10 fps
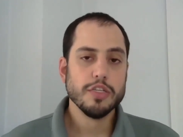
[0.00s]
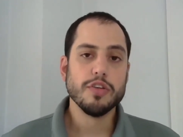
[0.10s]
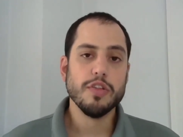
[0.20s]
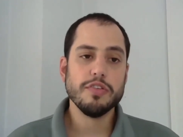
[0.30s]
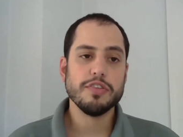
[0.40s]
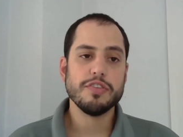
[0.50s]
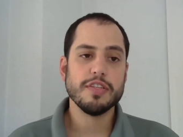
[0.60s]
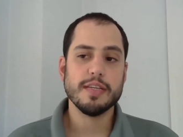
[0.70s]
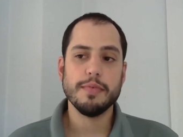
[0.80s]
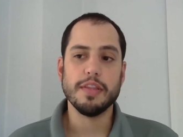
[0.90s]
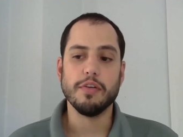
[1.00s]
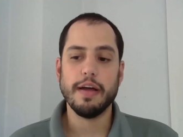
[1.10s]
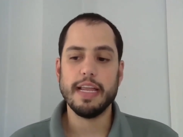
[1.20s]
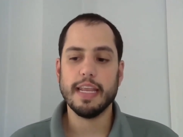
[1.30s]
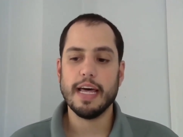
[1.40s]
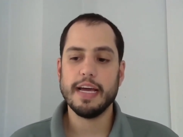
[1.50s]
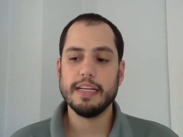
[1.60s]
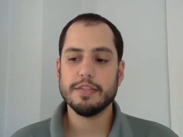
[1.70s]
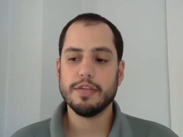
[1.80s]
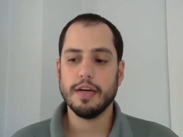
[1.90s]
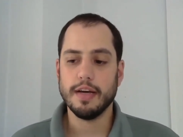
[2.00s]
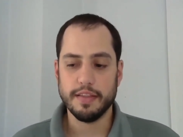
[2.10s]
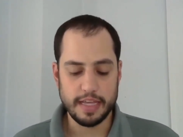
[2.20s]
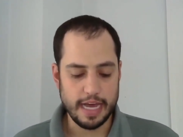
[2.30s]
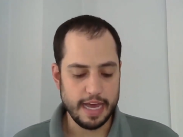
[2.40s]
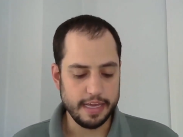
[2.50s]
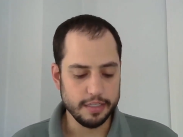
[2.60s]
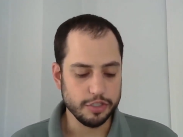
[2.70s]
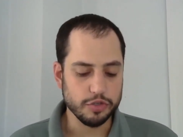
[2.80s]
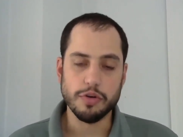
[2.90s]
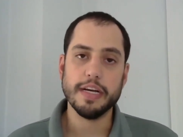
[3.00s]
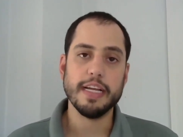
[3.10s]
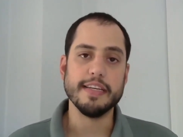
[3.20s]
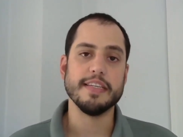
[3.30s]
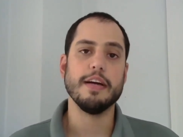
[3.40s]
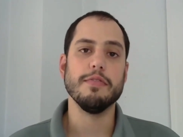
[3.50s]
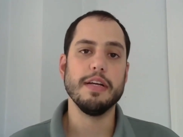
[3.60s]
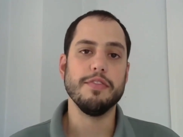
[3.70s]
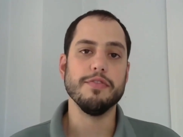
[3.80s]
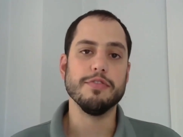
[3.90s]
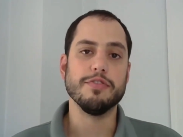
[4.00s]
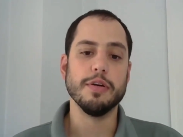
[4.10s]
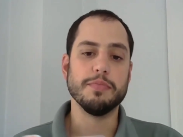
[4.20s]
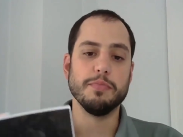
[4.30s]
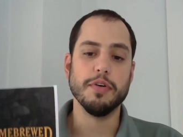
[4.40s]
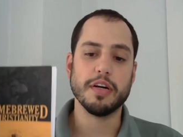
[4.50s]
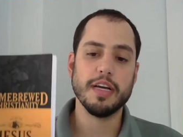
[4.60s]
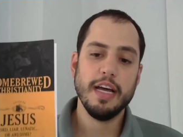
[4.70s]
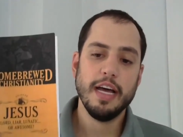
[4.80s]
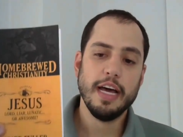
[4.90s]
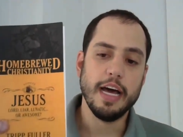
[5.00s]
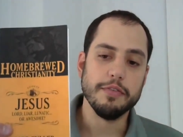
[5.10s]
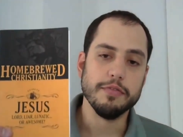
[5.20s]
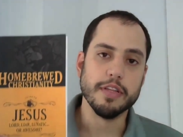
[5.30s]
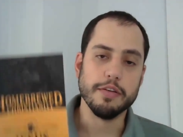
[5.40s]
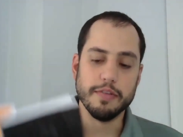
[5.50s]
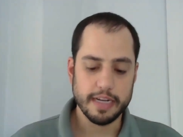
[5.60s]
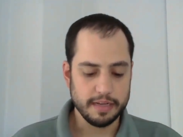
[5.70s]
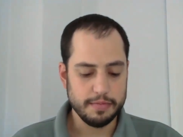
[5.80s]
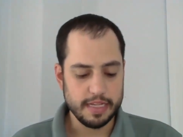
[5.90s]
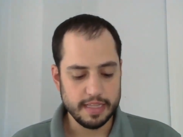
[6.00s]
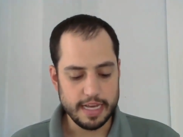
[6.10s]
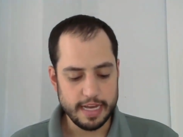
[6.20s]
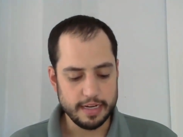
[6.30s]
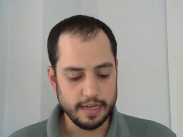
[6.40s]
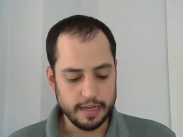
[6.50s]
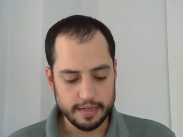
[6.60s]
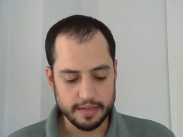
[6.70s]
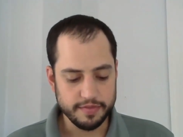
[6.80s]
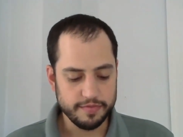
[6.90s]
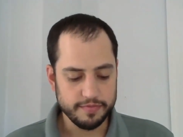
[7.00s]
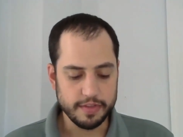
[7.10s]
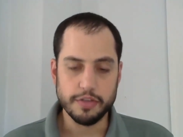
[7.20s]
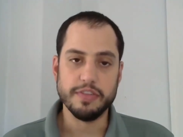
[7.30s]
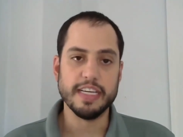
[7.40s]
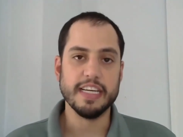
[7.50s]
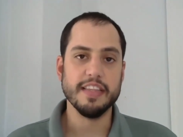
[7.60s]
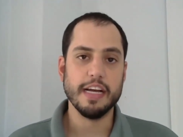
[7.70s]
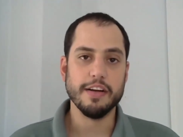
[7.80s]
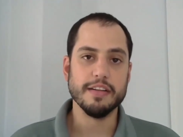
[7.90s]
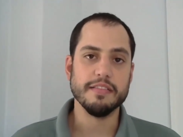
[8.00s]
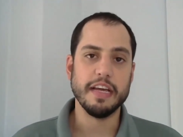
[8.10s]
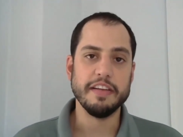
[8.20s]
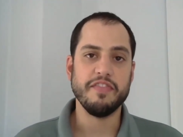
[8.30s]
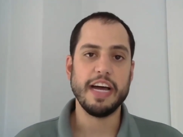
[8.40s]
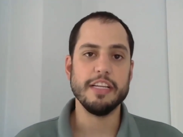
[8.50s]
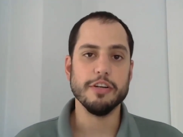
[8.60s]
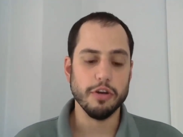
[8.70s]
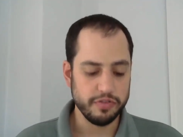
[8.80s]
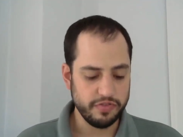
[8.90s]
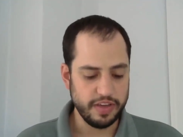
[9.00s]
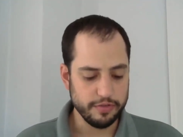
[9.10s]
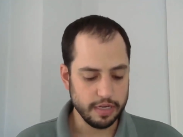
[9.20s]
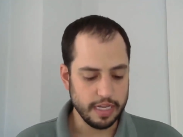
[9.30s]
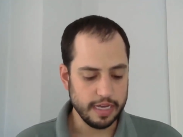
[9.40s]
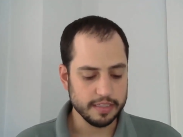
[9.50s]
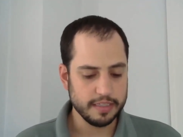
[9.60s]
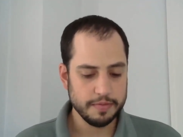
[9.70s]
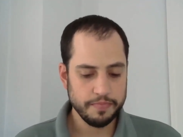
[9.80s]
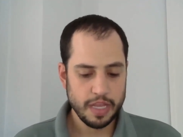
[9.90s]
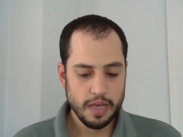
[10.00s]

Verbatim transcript: So those are just some of the great lines uh, that I enjoyed as I read through Tripp's book. I really recommend that uh, if you dig in there and, and, find your own favorite lines.